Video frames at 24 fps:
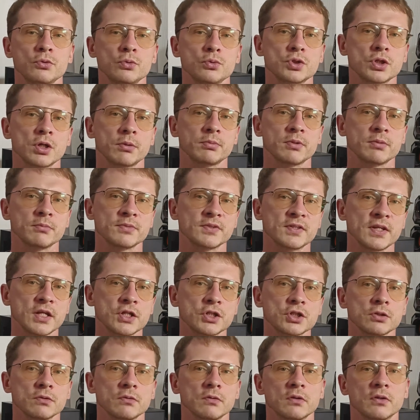future
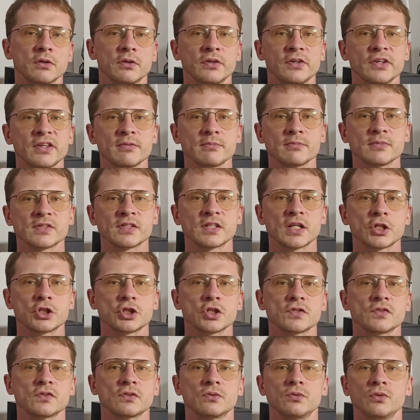optimization algorithms
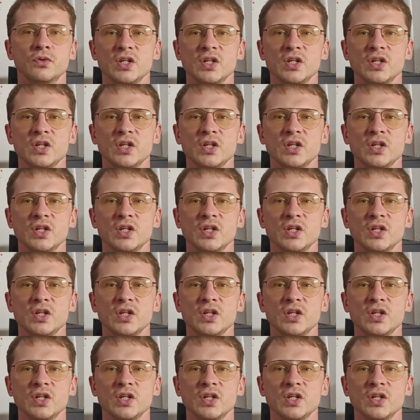such as